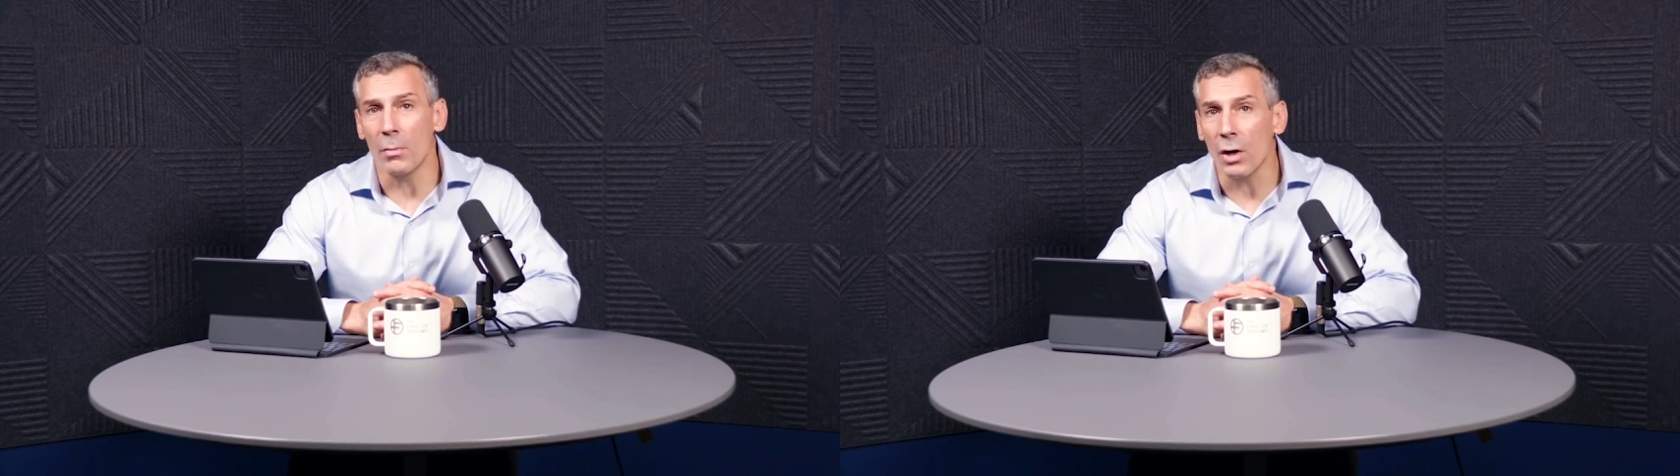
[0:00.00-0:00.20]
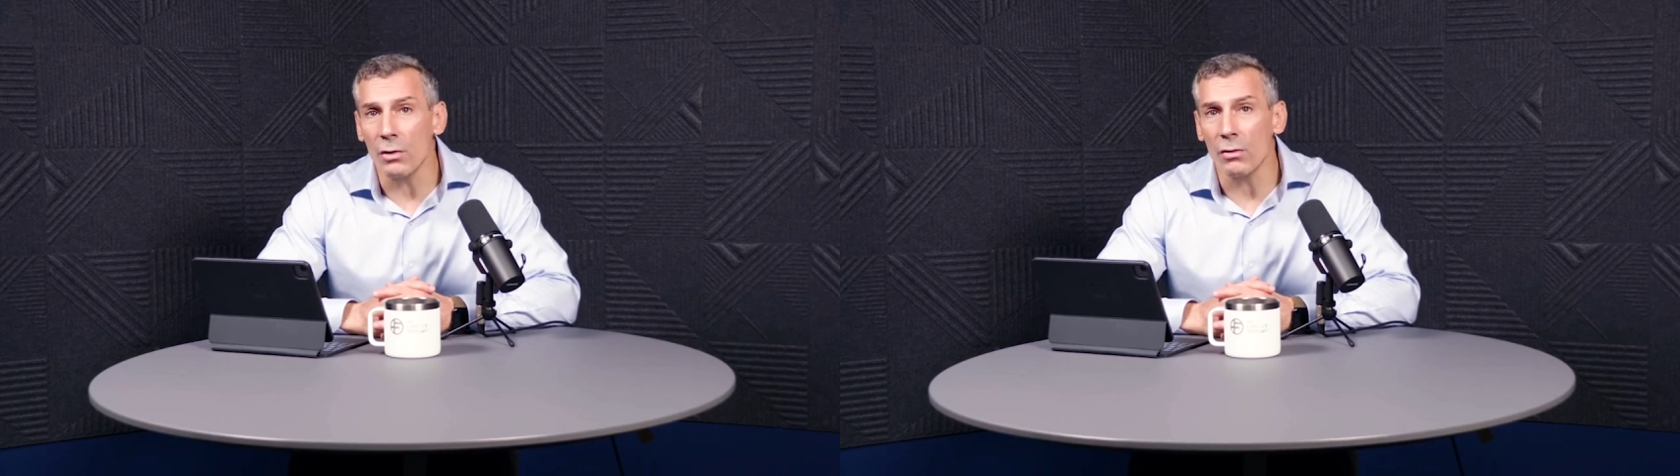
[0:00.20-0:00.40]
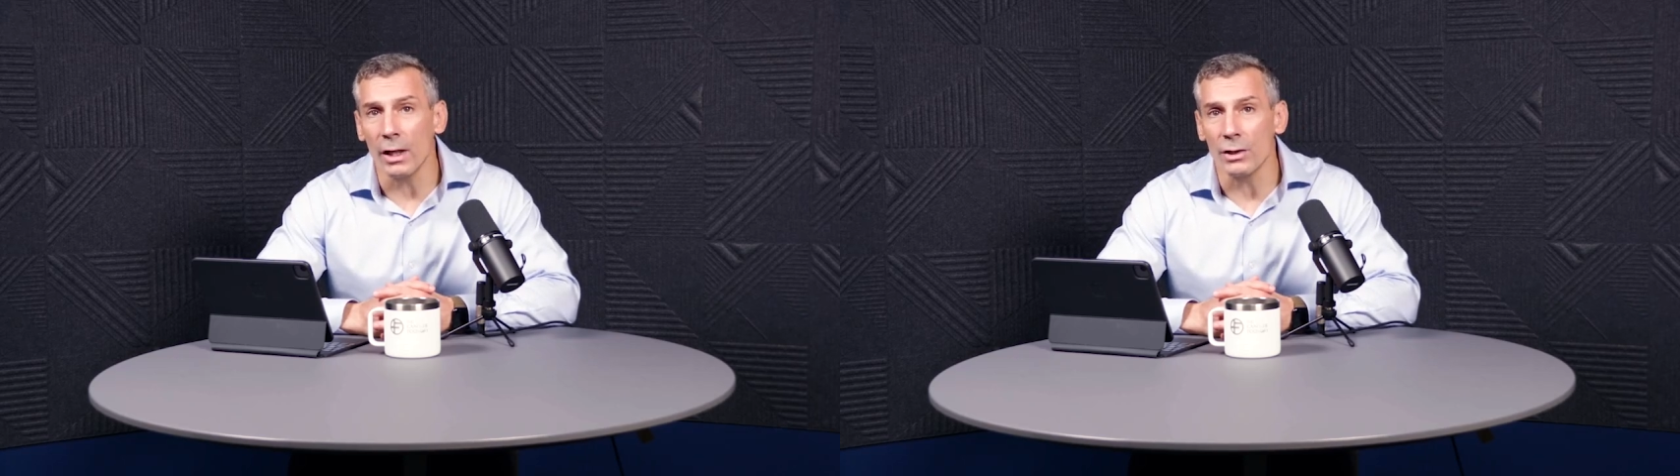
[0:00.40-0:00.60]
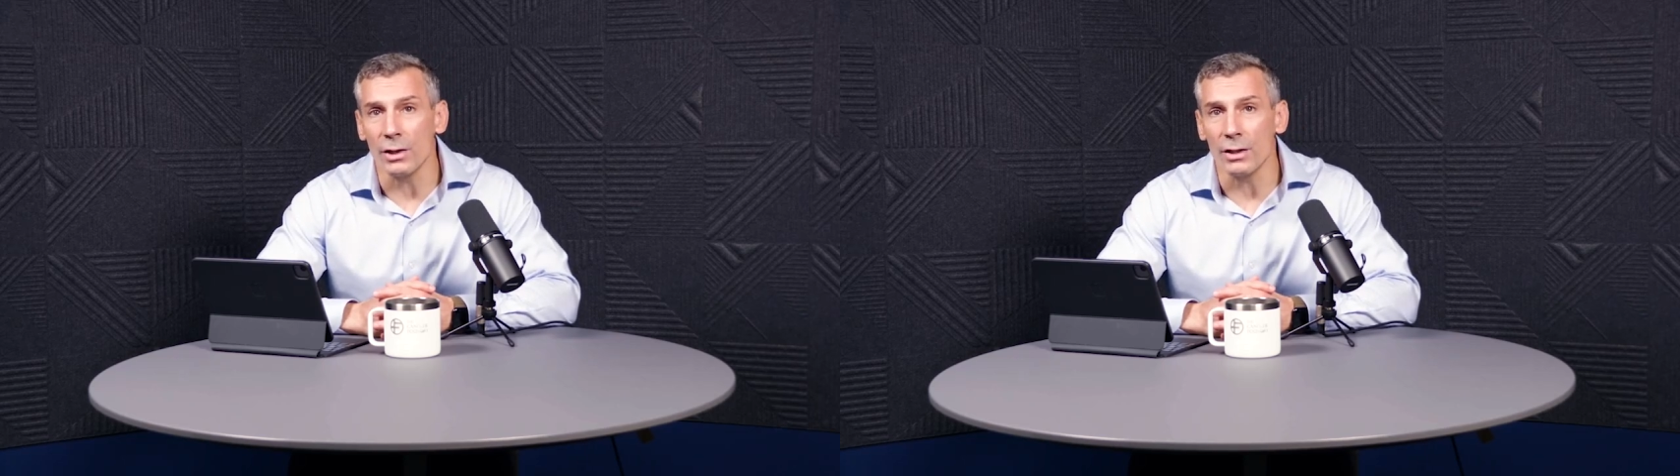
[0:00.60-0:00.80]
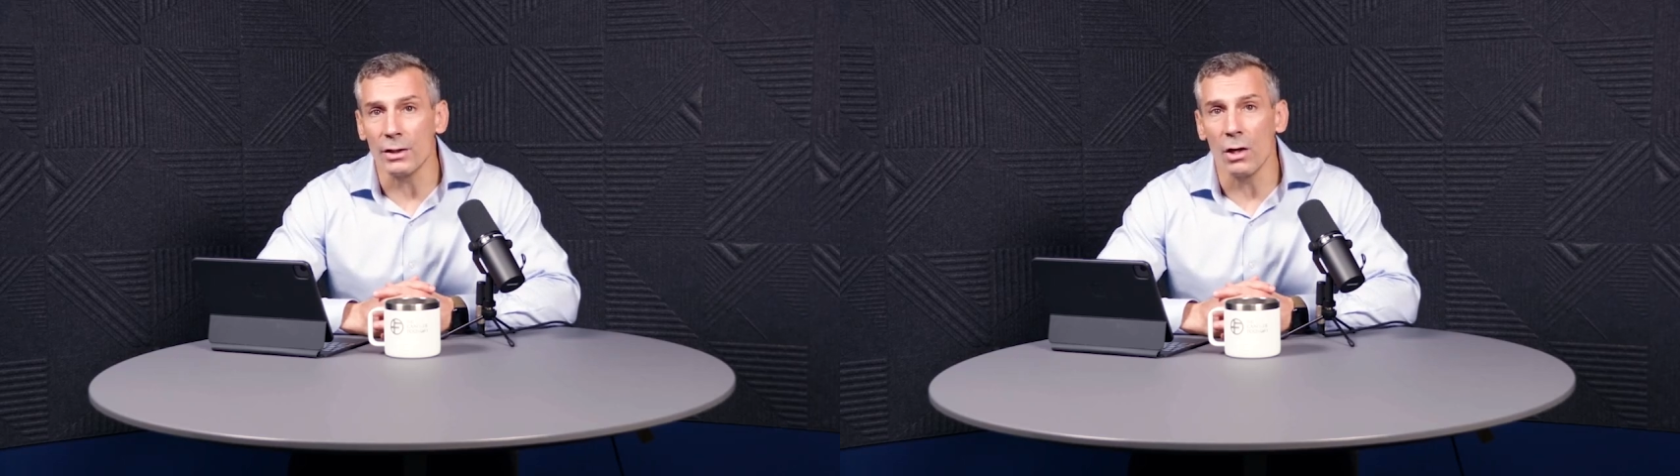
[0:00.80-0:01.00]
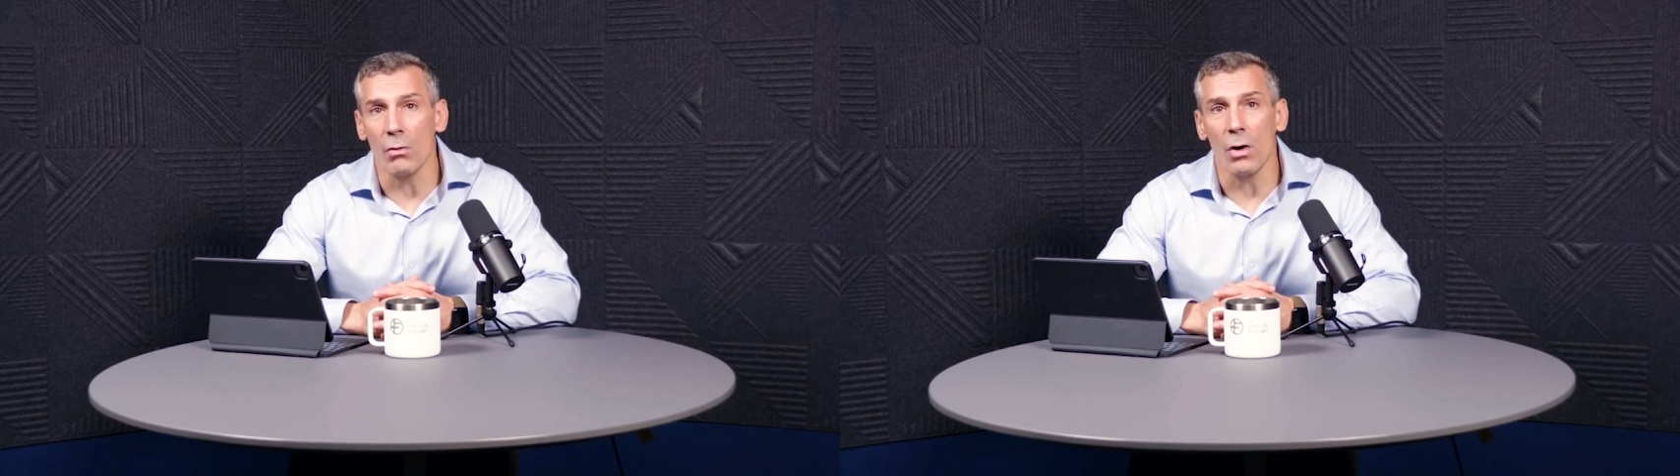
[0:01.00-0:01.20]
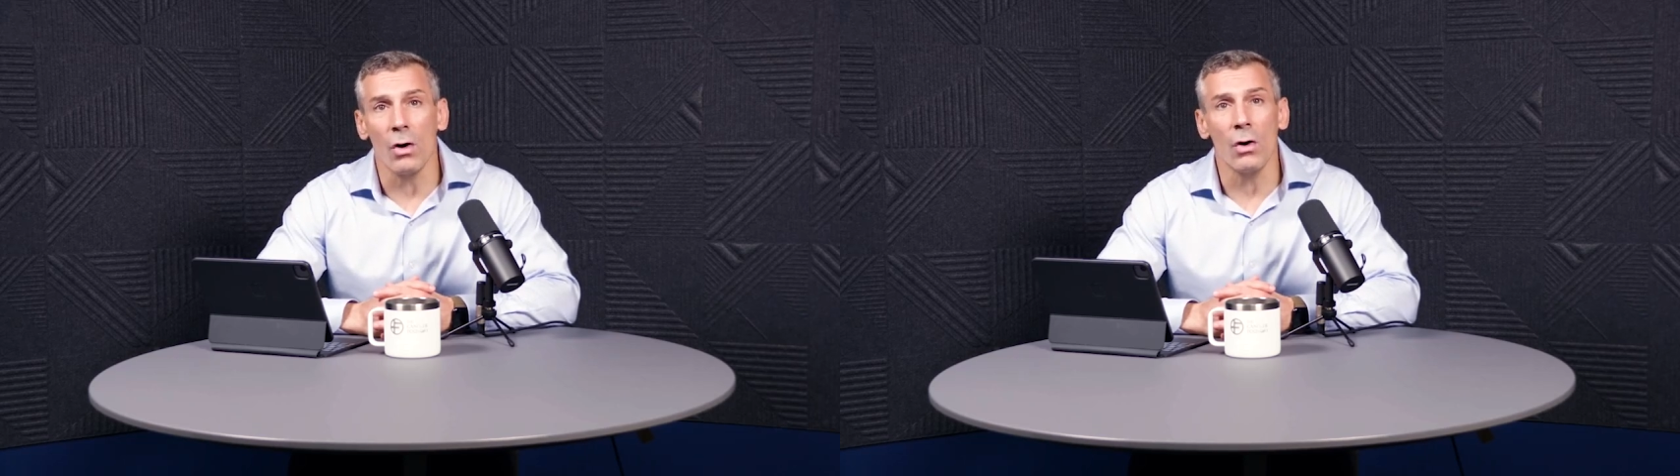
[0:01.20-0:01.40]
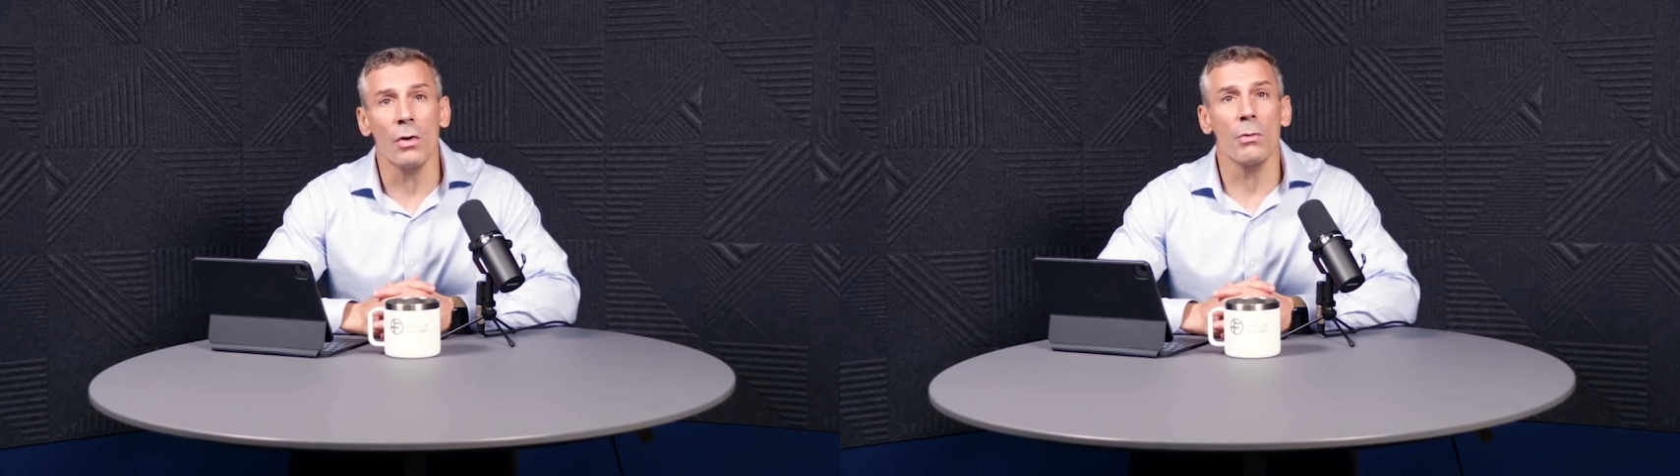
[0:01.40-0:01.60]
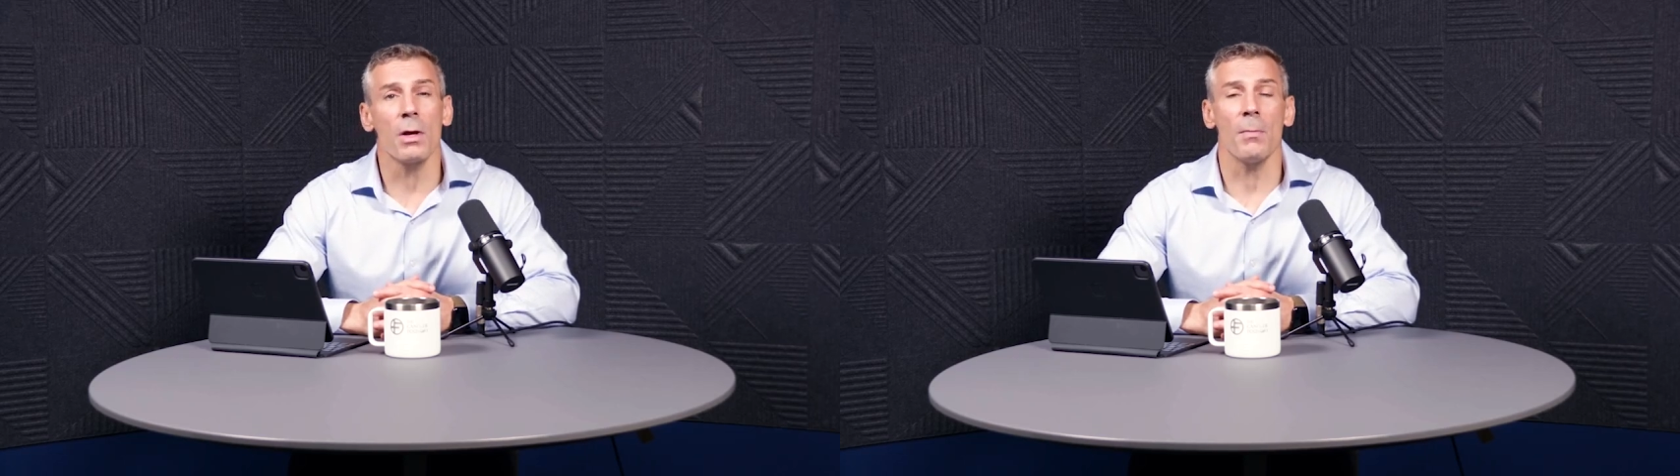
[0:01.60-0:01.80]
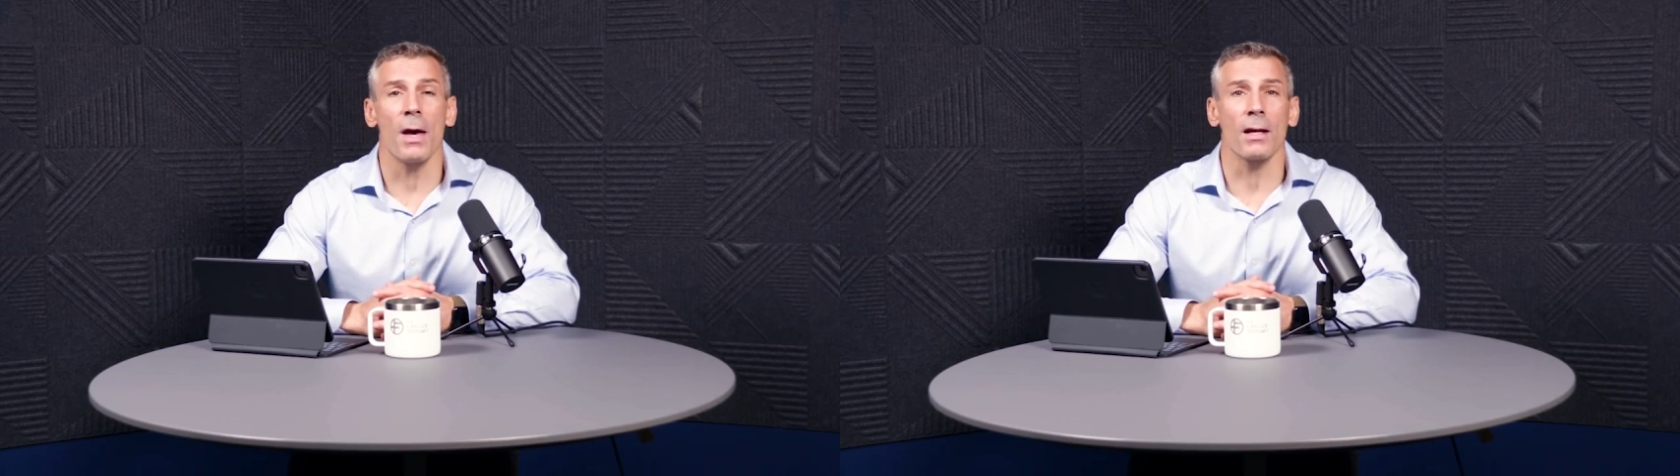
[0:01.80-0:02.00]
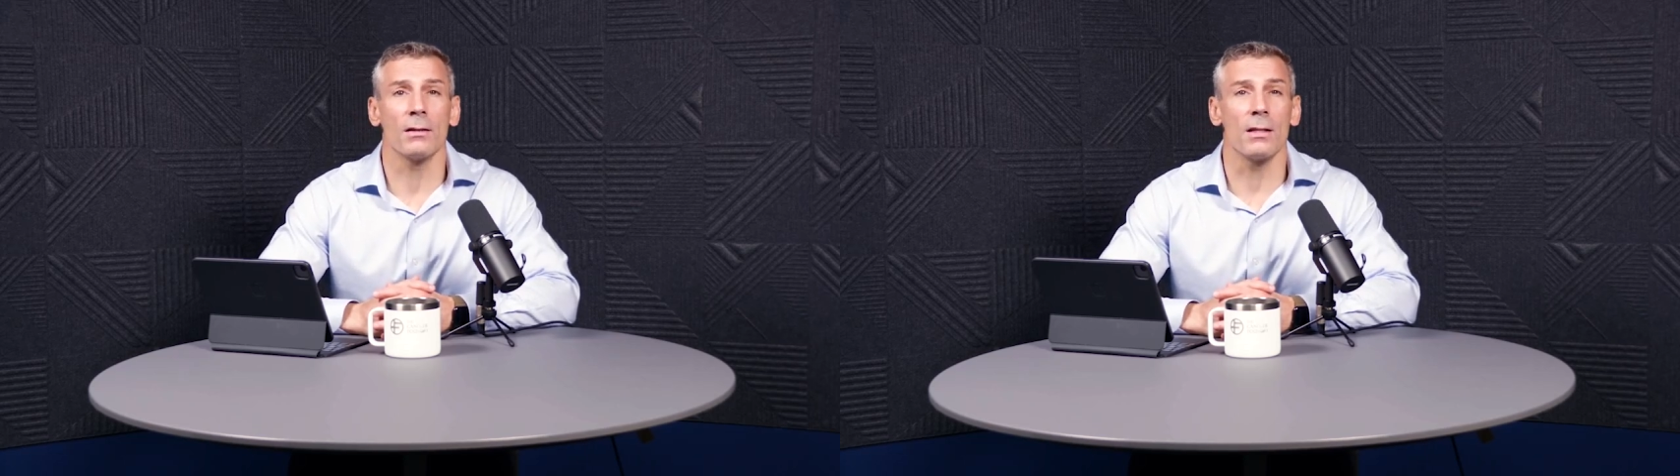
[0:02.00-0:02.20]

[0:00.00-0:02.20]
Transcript: martyr legends go all the way back